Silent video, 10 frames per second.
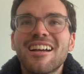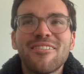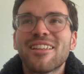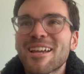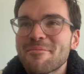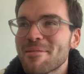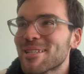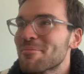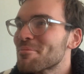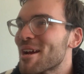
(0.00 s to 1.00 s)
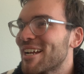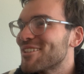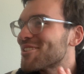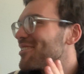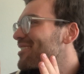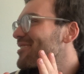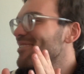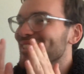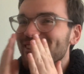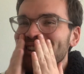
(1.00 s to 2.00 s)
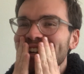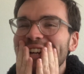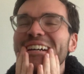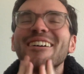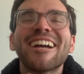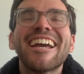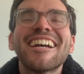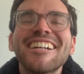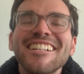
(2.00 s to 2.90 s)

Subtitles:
I feel like I'm about to pray in church. What is going on? Okay.